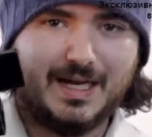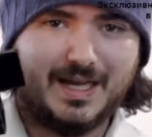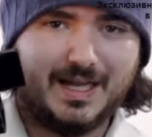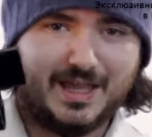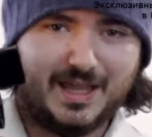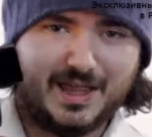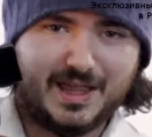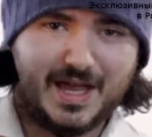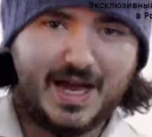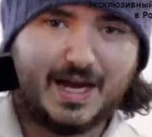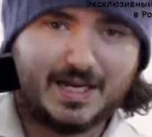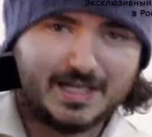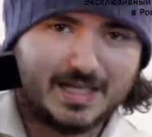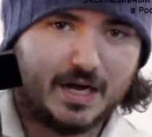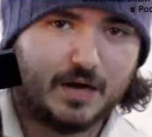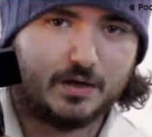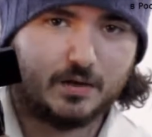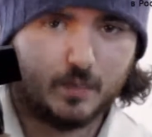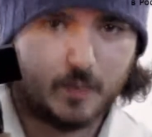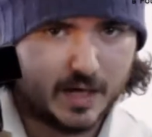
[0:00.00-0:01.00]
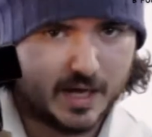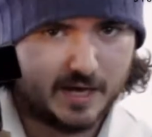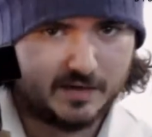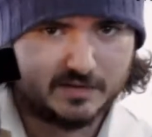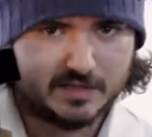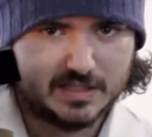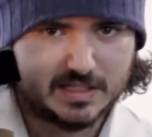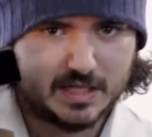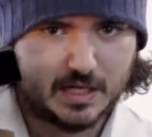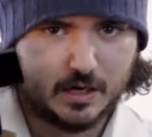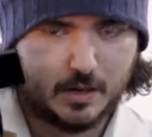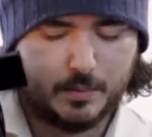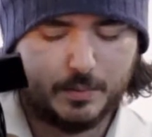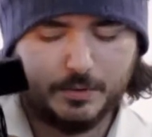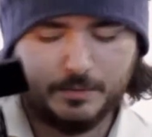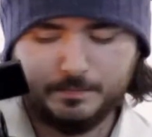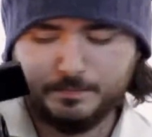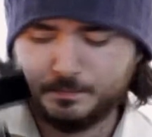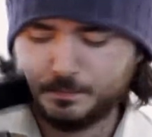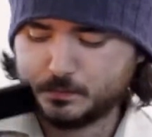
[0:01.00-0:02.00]
That's how you want to have it set up.
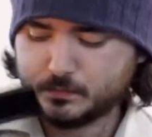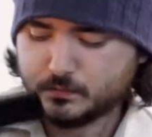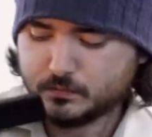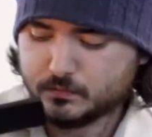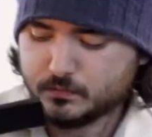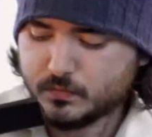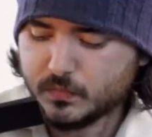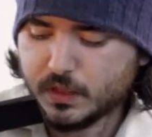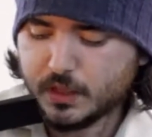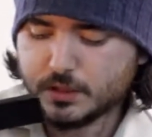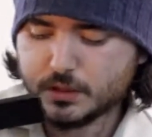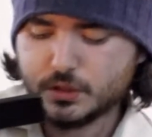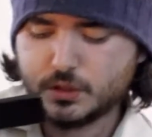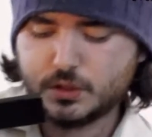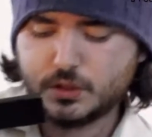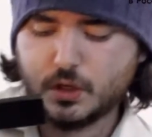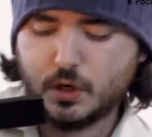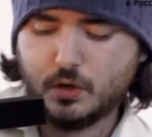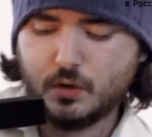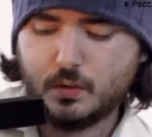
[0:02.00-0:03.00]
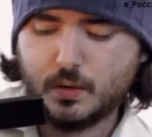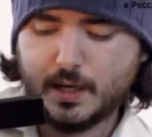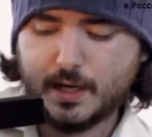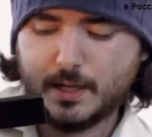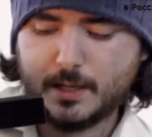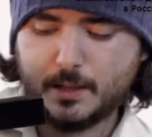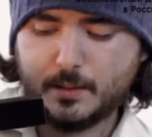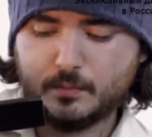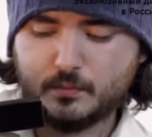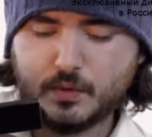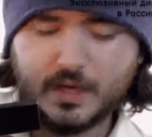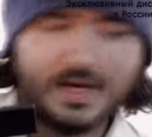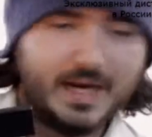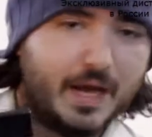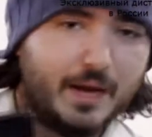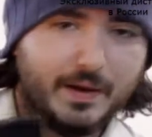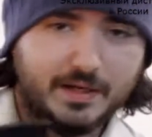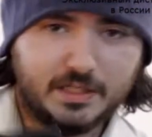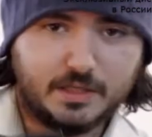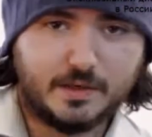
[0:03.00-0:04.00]
So right
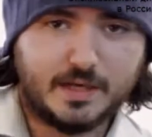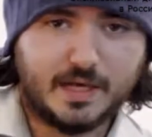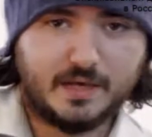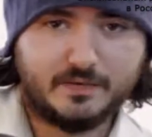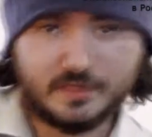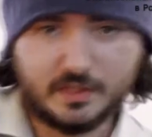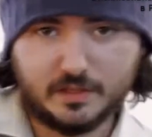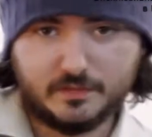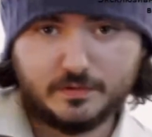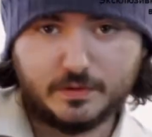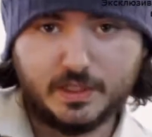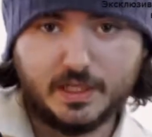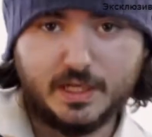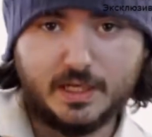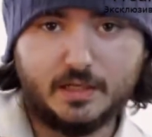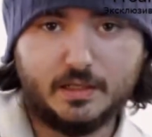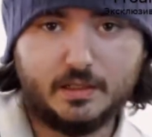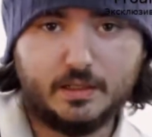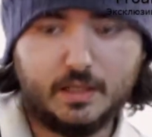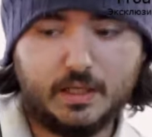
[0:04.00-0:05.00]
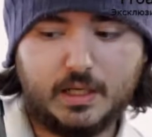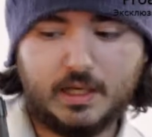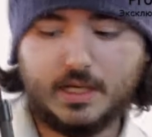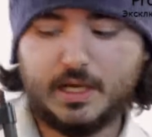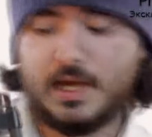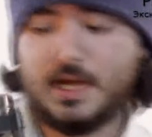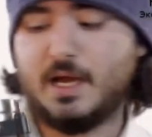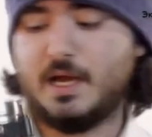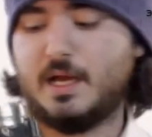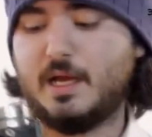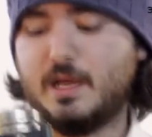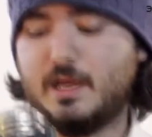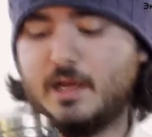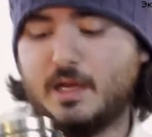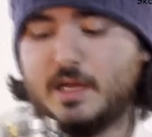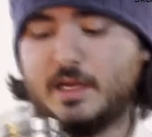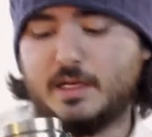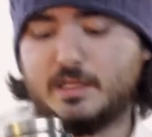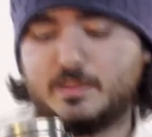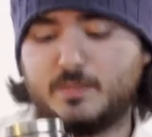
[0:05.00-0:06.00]
now I don't have enough on here,
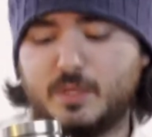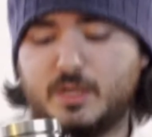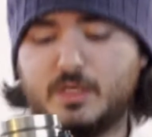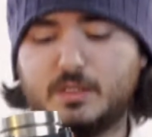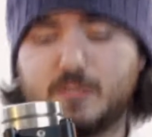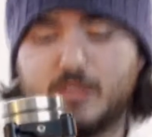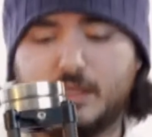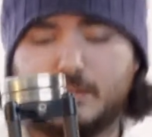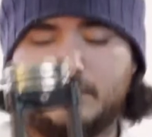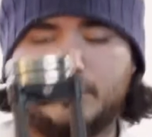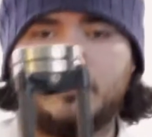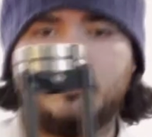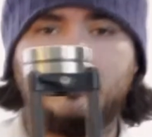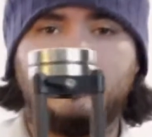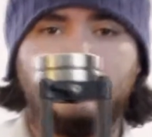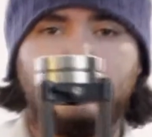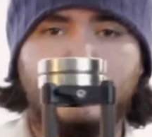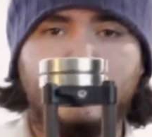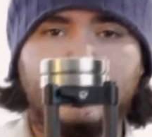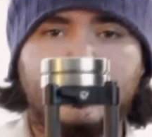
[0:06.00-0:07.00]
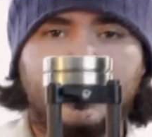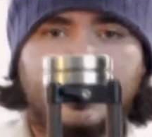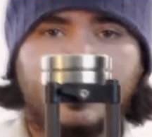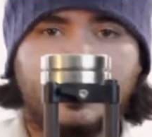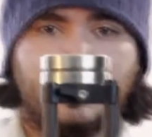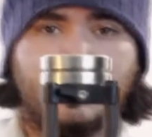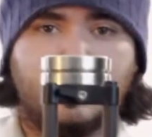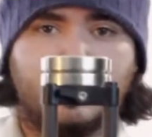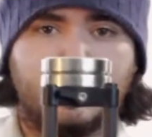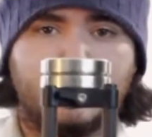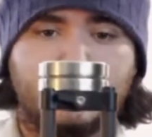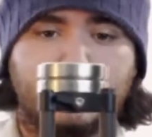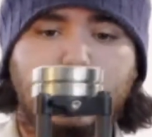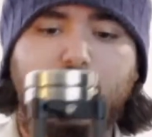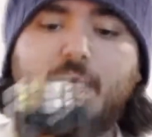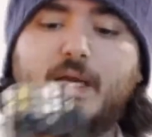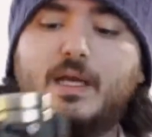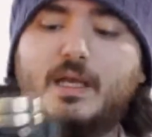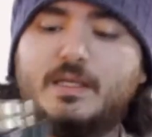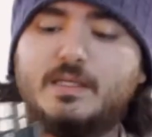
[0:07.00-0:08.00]
and that's because I recently got this
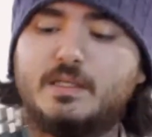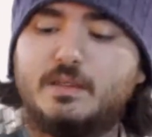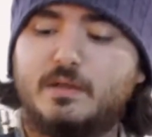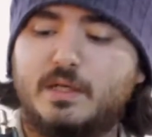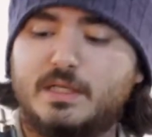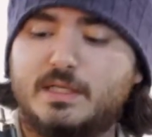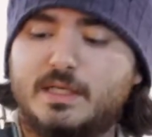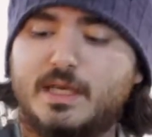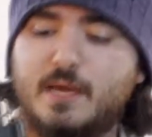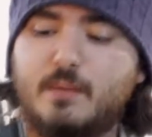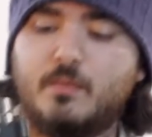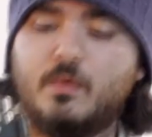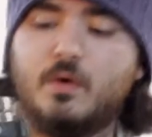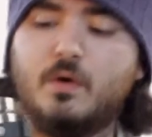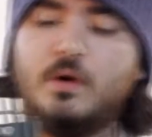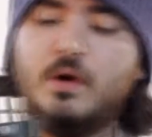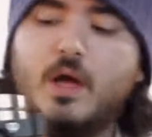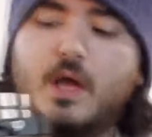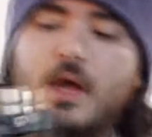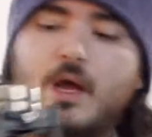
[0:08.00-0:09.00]
rig and I still need to get more.